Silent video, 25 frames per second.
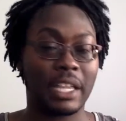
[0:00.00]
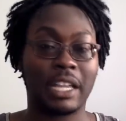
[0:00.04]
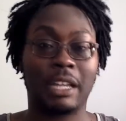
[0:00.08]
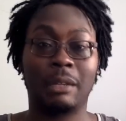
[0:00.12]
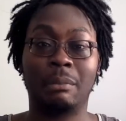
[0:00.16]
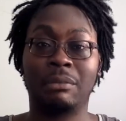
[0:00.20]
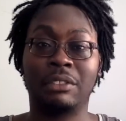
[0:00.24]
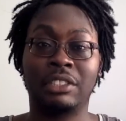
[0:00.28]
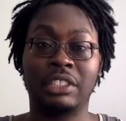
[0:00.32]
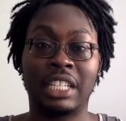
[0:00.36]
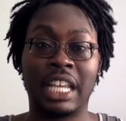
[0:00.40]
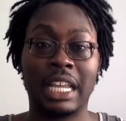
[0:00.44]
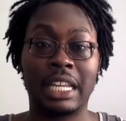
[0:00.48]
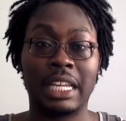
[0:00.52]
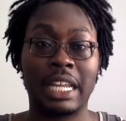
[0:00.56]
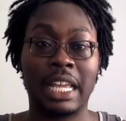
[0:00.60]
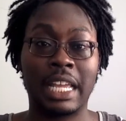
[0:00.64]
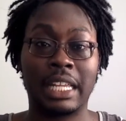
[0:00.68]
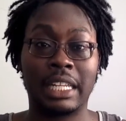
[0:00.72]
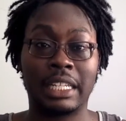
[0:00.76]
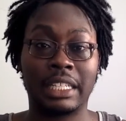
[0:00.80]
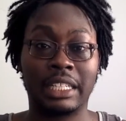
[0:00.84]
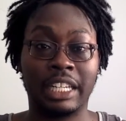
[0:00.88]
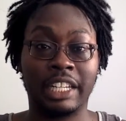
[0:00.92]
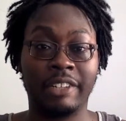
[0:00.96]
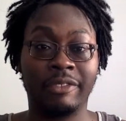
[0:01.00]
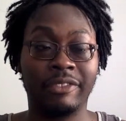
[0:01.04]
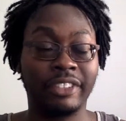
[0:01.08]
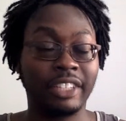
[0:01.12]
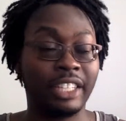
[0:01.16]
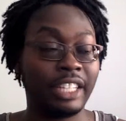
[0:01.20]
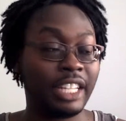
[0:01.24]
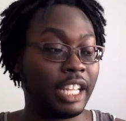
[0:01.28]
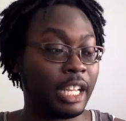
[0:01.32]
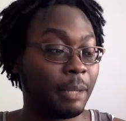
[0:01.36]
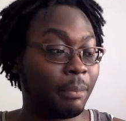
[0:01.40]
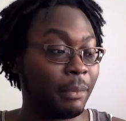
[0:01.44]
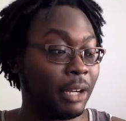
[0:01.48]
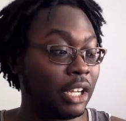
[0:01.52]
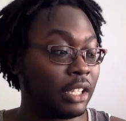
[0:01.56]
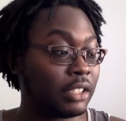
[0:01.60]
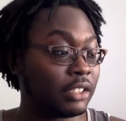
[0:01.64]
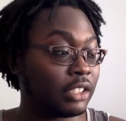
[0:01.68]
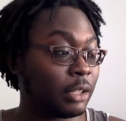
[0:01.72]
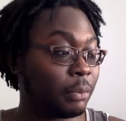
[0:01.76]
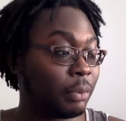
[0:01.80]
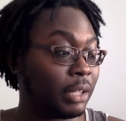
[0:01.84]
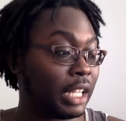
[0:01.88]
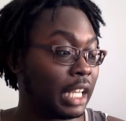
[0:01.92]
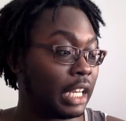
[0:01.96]
I'm taking that differently. I'm
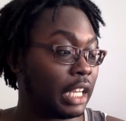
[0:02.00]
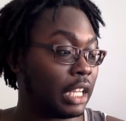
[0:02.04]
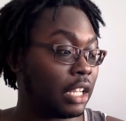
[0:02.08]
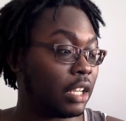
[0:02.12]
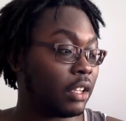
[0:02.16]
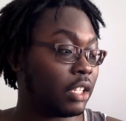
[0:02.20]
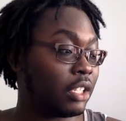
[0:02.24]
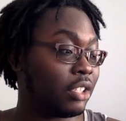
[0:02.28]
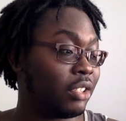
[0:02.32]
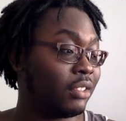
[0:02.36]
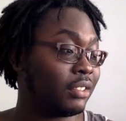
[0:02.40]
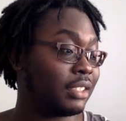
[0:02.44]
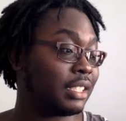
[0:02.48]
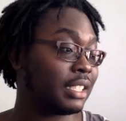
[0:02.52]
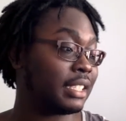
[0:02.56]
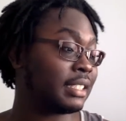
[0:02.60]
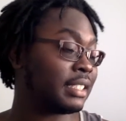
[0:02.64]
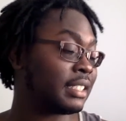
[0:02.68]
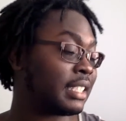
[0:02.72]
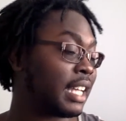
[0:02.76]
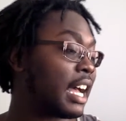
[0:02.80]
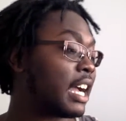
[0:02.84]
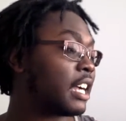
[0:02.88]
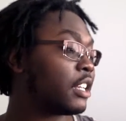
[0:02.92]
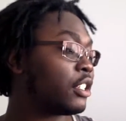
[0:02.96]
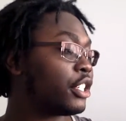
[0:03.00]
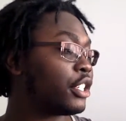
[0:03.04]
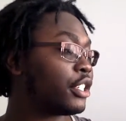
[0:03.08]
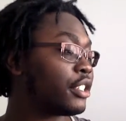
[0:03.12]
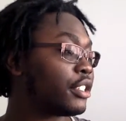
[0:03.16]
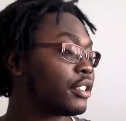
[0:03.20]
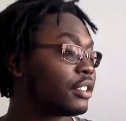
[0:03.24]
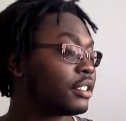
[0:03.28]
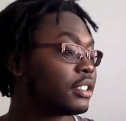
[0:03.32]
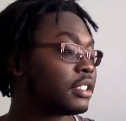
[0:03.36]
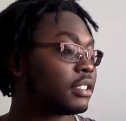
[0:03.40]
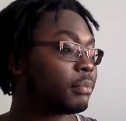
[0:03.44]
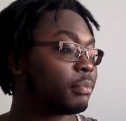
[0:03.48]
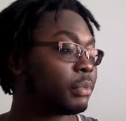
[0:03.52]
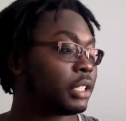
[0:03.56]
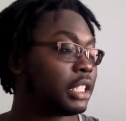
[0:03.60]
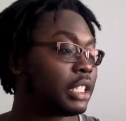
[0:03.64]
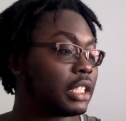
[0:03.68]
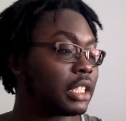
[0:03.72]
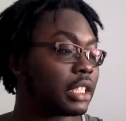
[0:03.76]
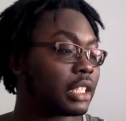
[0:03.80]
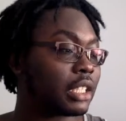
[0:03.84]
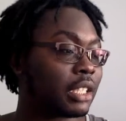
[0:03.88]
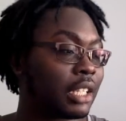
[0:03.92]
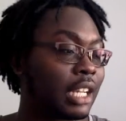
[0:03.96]
also planning on using Saunders'
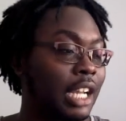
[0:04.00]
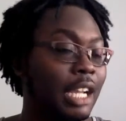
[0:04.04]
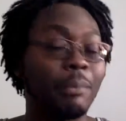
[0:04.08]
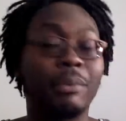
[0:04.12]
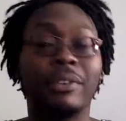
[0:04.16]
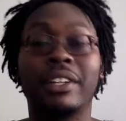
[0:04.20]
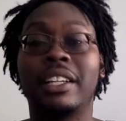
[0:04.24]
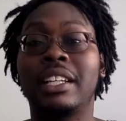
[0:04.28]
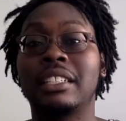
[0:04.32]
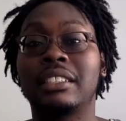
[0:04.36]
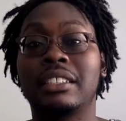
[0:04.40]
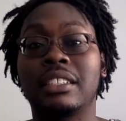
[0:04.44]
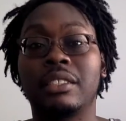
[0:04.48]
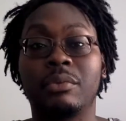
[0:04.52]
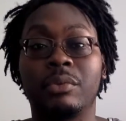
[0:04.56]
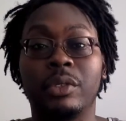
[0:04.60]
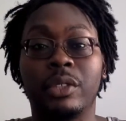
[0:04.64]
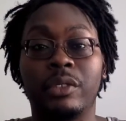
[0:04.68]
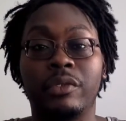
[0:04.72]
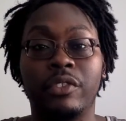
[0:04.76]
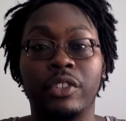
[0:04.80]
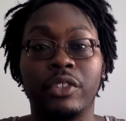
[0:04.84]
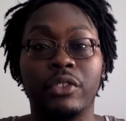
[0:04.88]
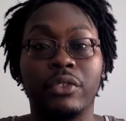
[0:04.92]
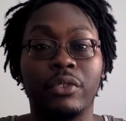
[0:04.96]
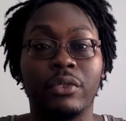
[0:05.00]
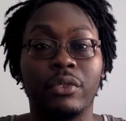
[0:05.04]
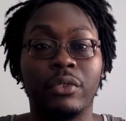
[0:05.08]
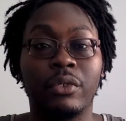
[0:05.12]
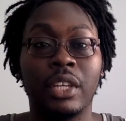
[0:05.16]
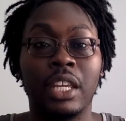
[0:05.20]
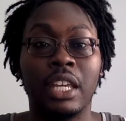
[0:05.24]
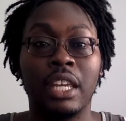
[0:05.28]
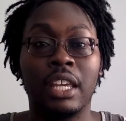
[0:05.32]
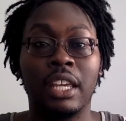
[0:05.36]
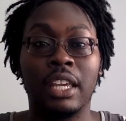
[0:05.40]
book, Comprehensive Review,